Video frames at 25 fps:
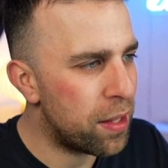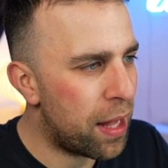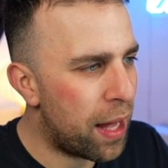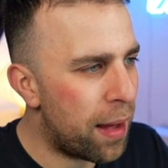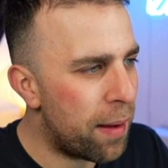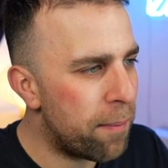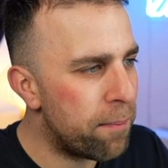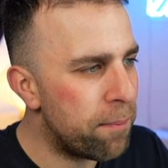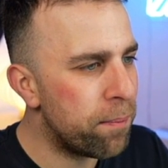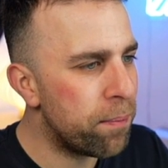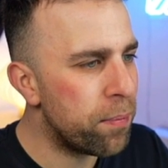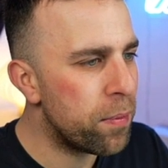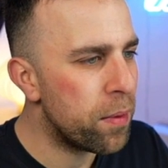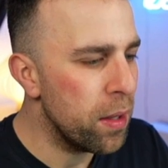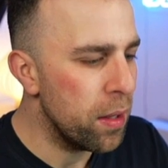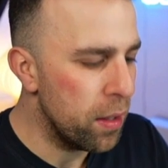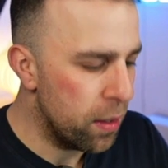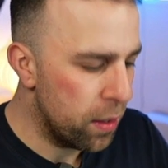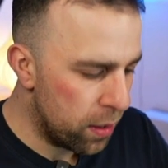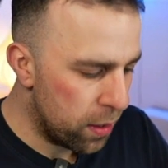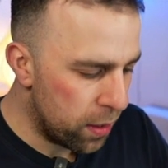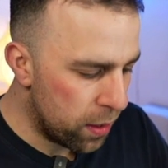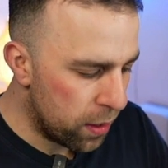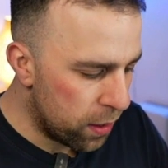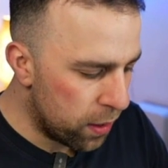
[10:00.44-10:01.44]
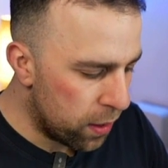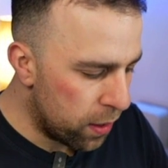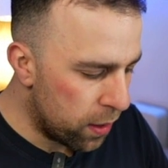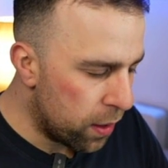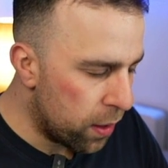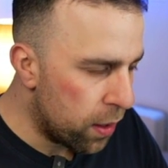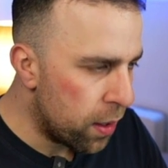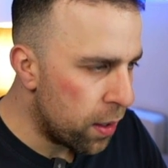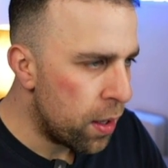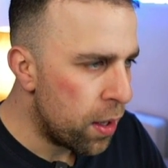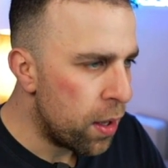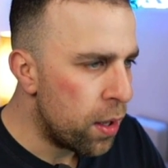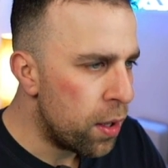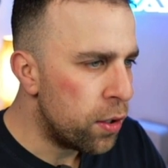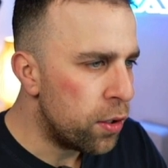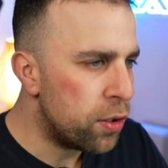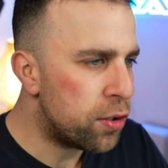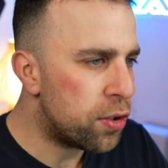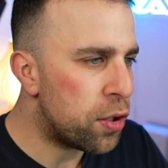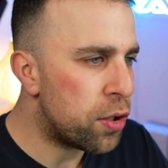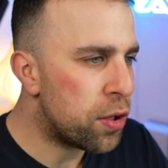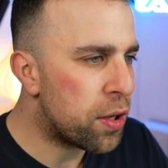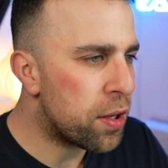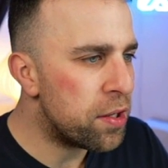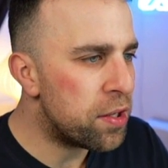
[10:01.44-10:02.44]
there.
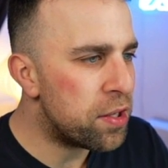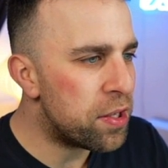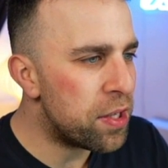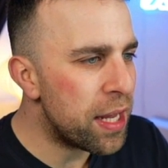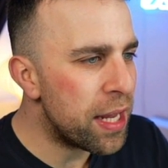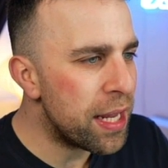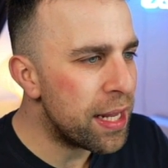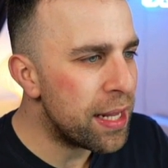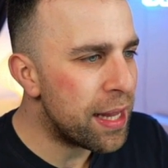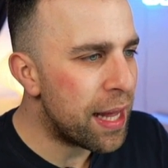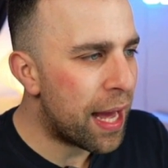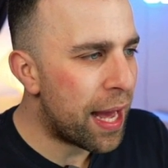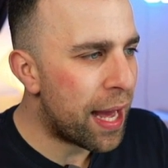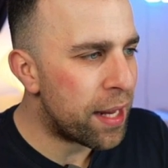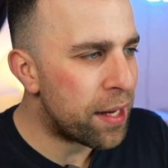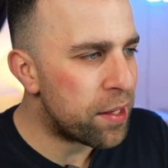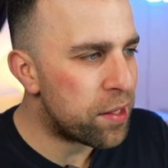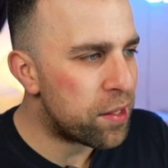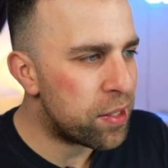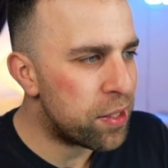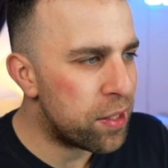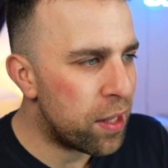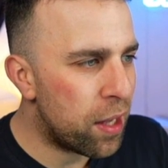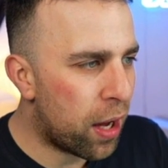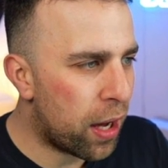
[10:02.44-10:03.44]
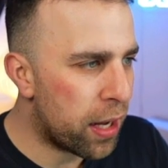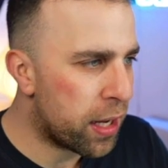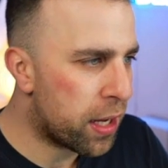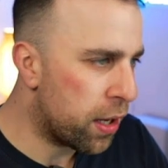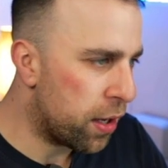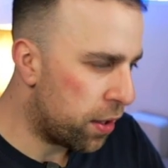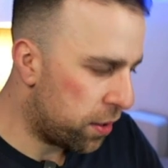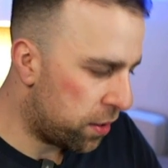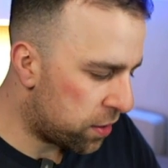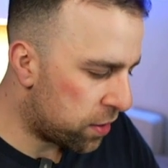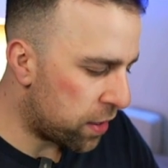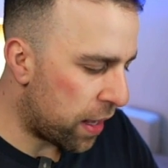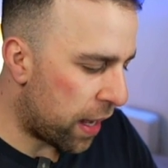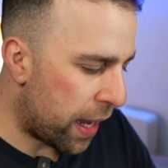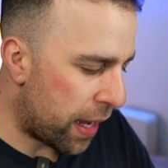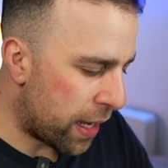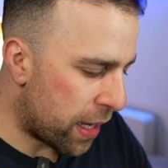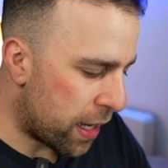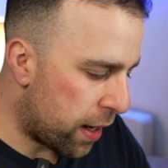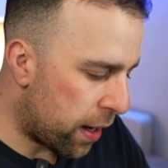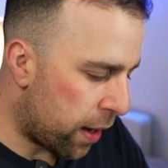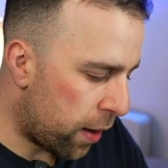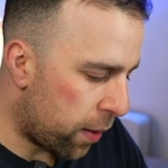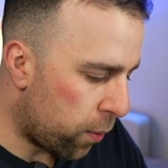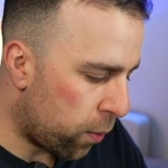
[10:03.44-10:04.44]
So you can see that I could say,
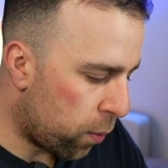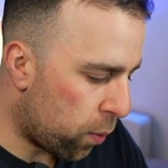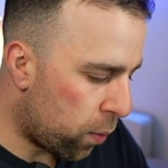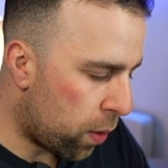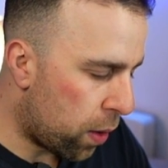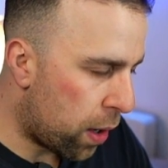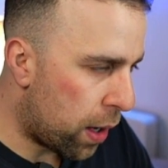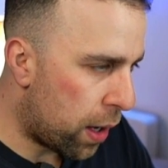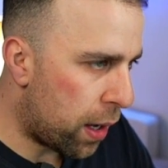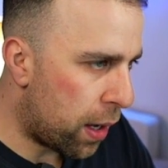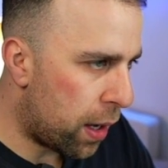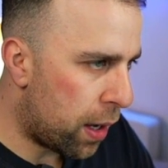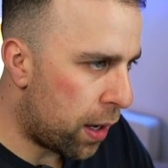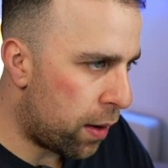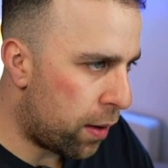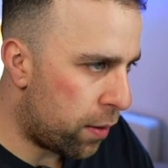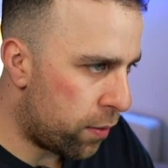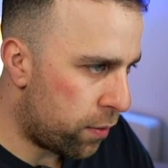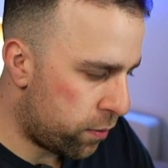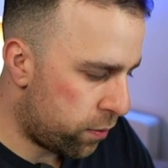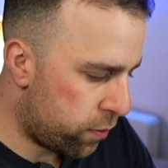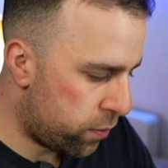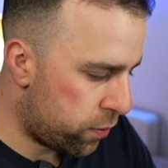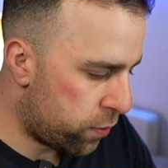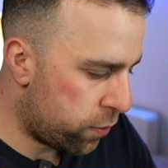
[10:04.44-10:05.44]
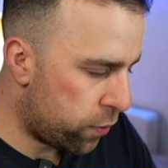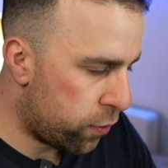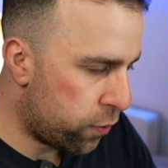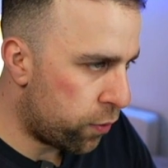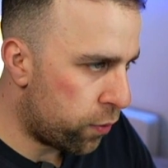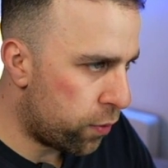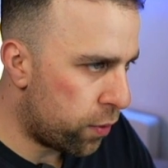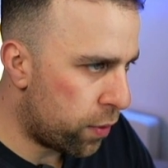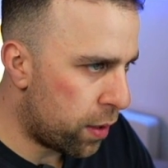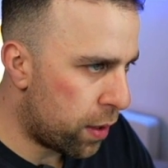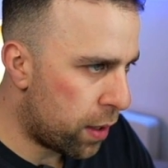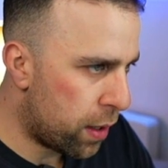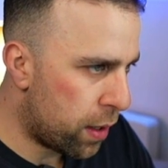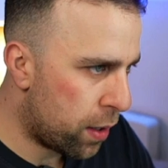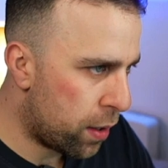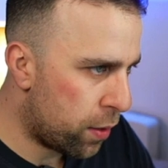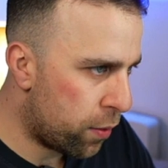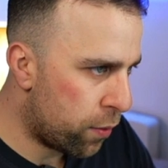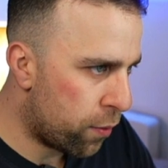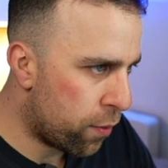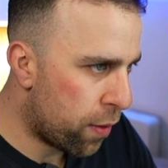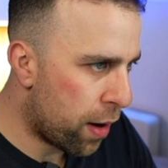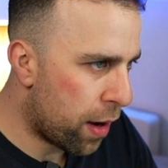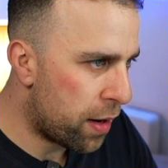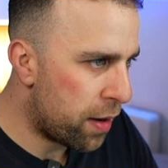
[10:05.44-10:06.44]
you know, uh,
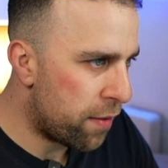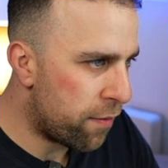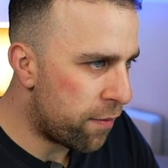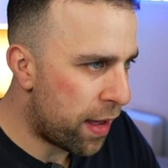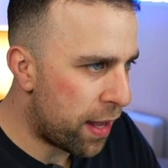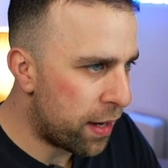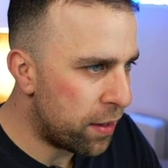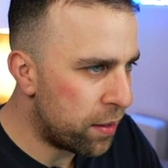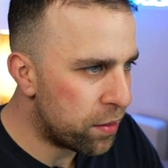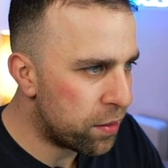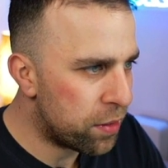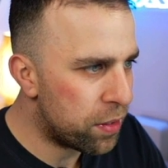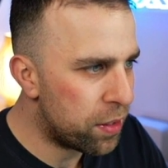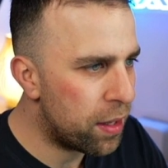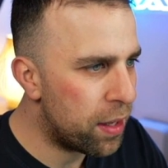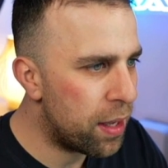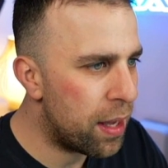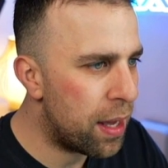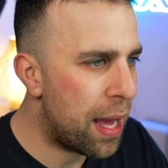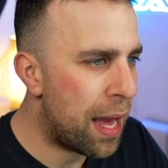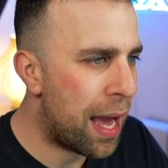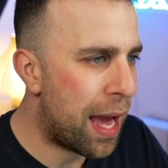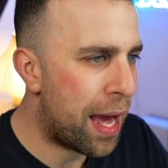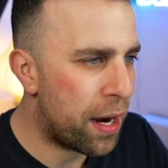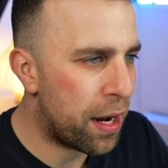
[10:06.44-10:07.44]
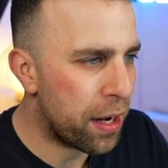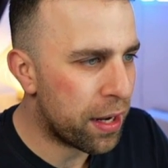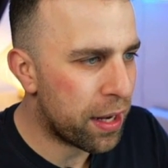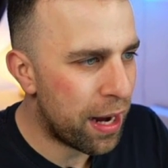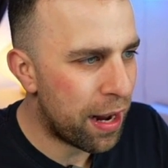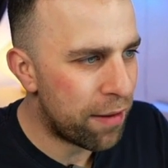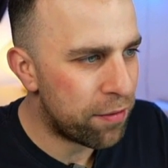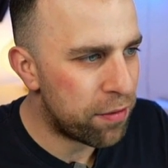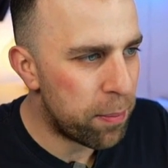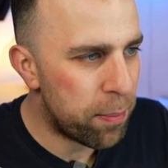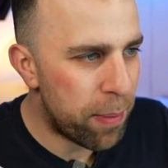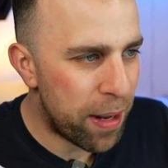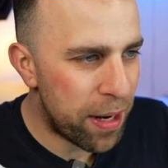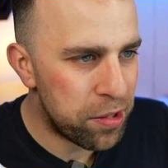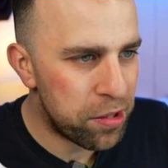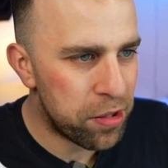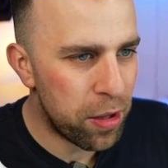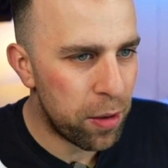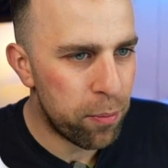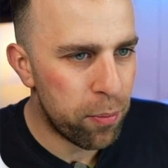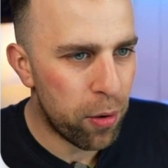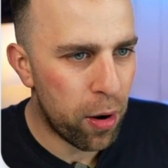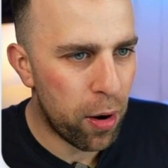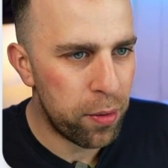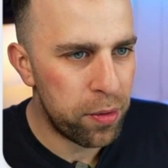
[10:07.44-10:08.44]
run event, and I could have the
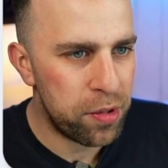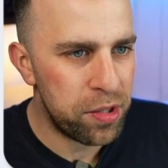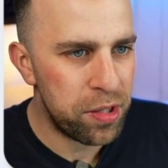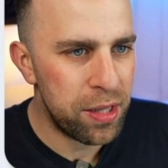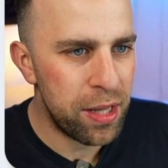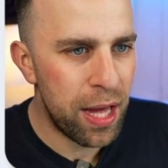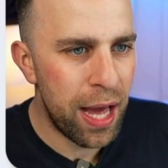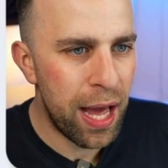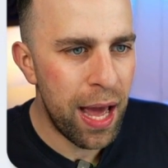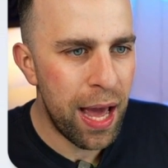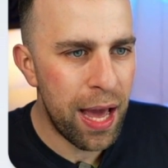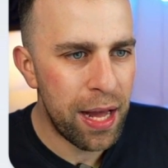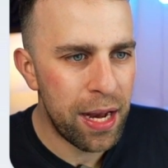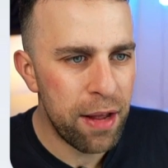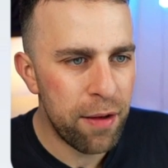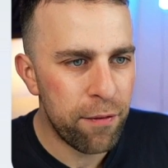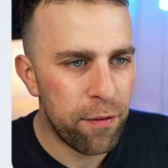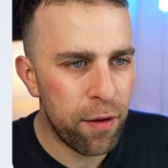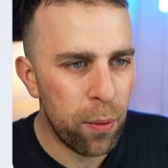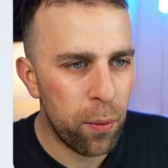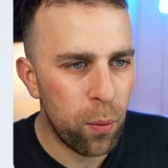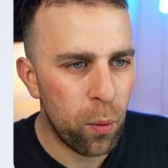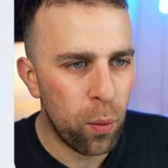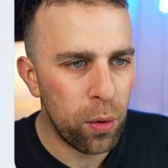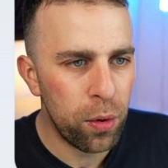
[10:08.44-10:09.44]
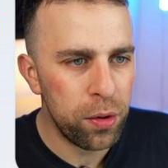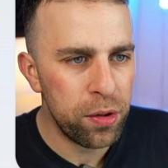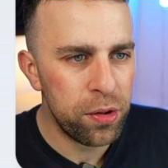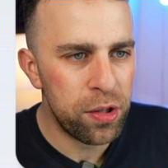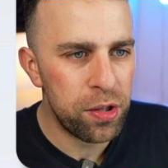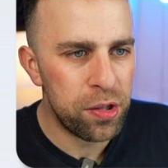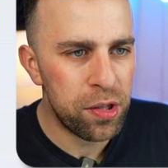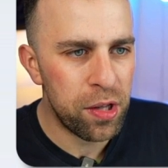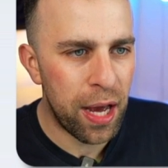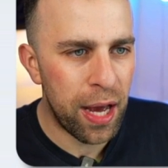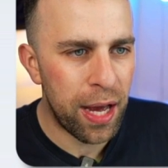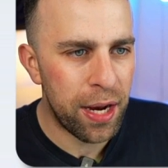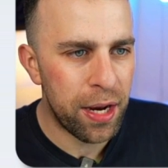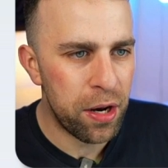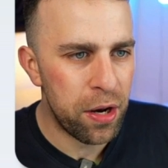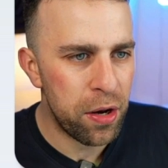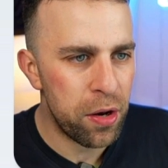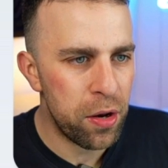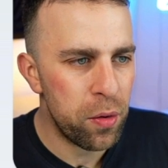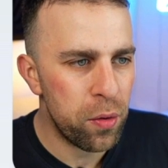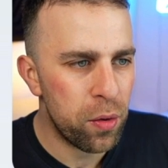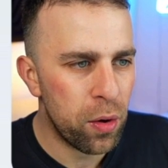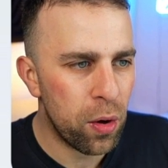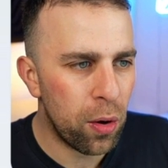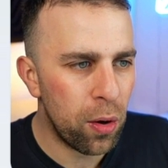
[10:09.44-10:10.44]
bento priority there. And if I wanted to add a
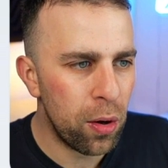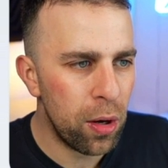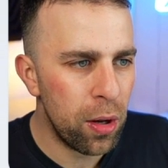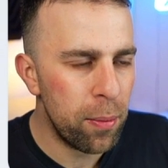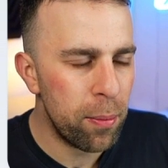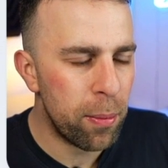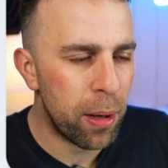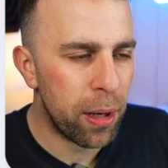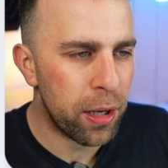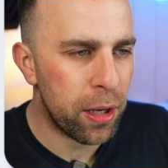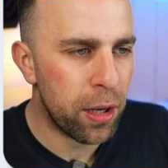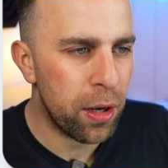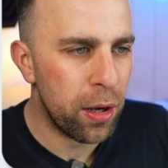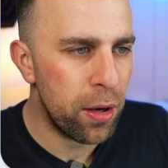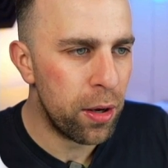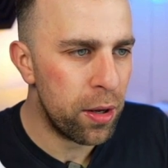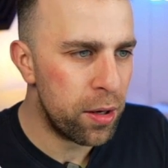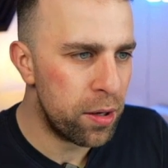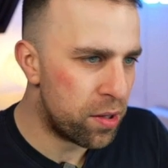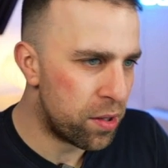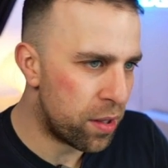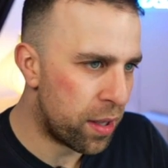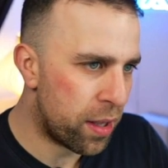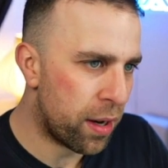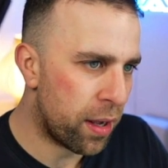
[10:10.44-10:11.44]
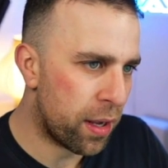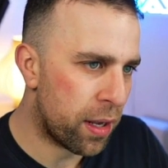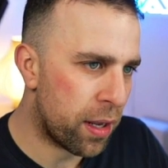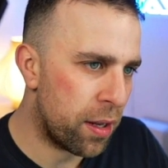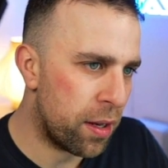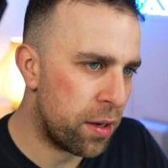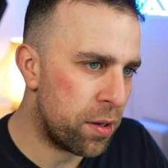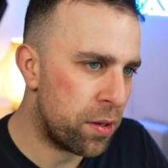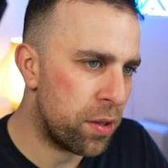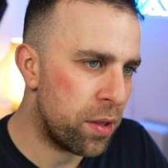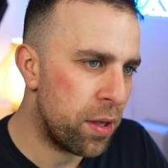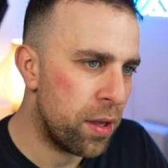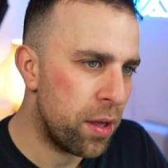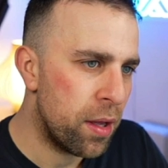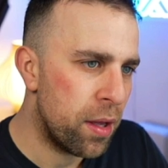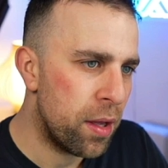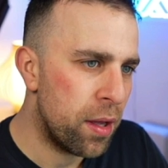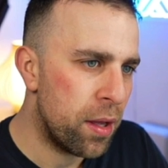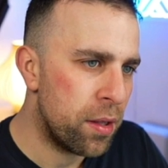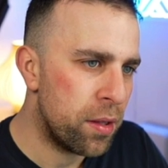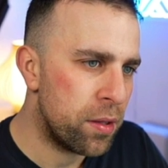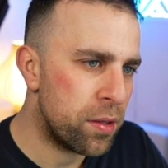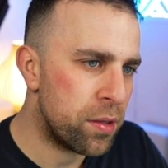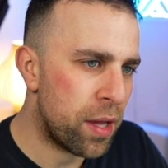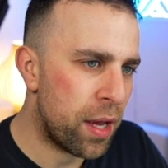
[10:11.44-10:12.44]
new column, I could, and I could
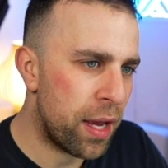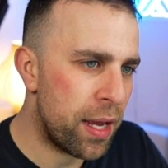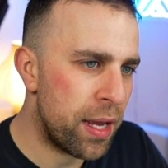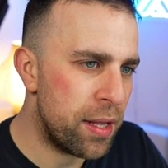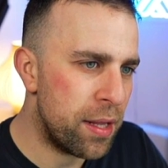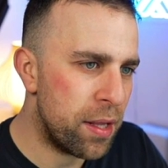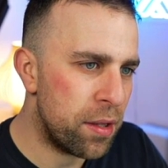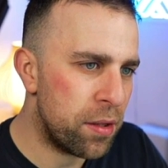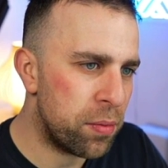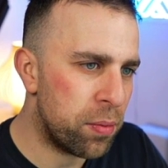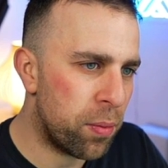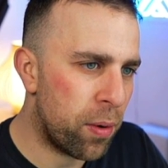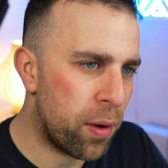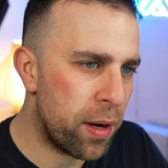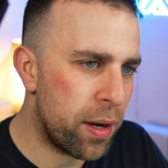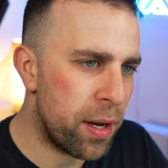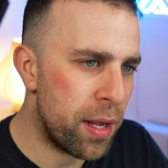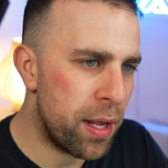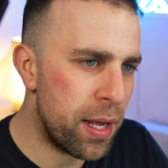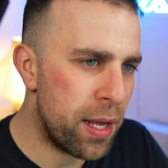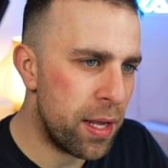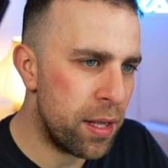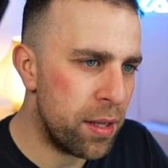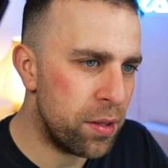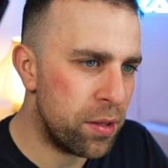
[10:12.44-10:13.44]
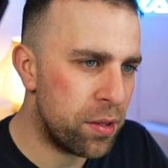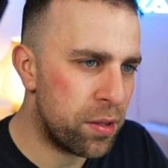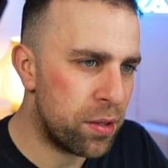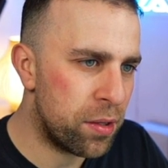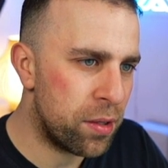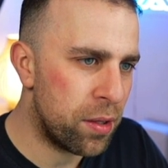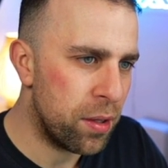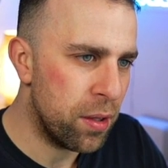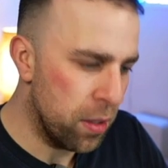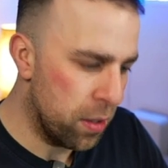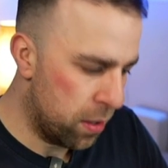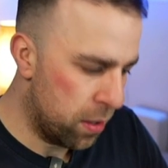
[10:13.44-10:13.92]
say this one is